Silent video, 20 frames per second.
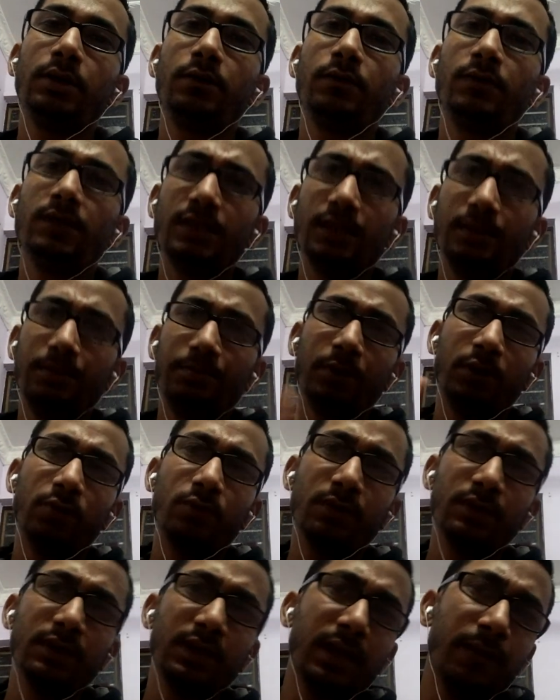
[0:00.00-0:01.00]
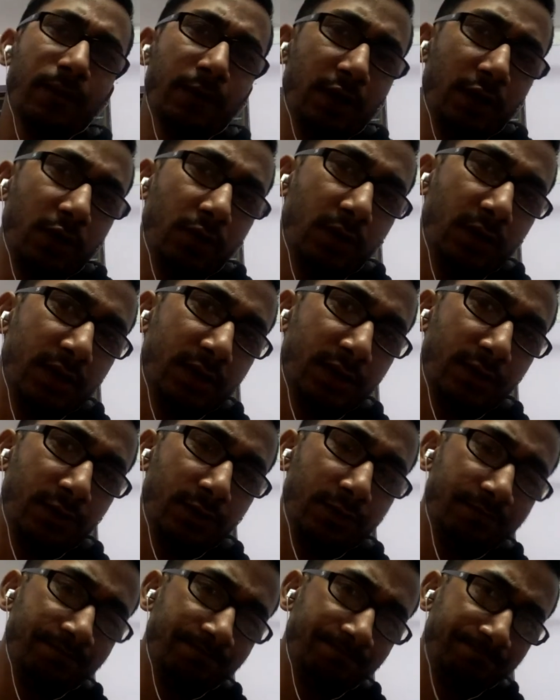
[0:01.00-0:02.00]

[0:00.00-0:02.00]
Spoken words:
One simple question I want to ask you.